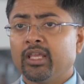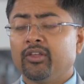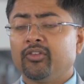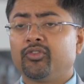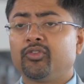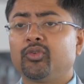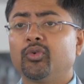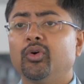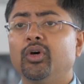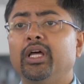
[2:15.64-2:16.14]

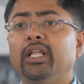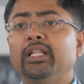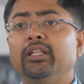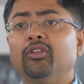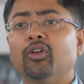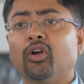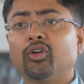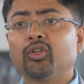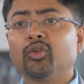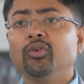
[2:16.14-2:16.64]
So,
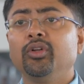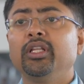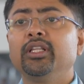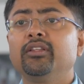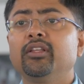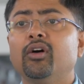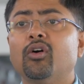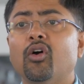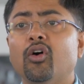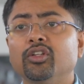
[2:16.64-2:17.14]
not only
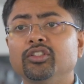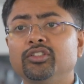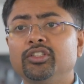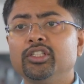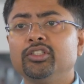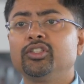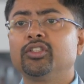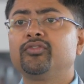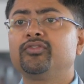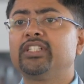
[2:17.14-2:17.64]
the
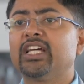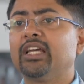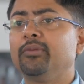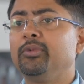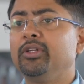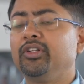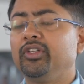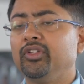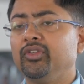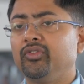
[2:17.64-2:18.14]
onset of
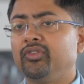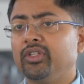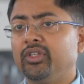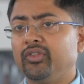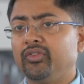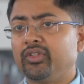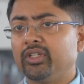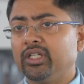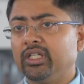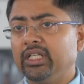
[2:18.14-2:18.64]
diabetes
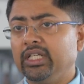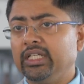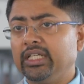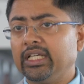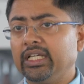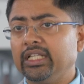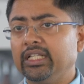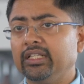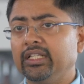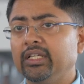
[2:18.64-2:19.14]
is earlier
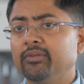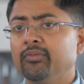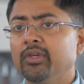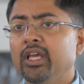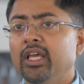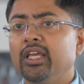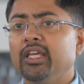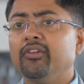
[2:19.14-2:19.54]
in them,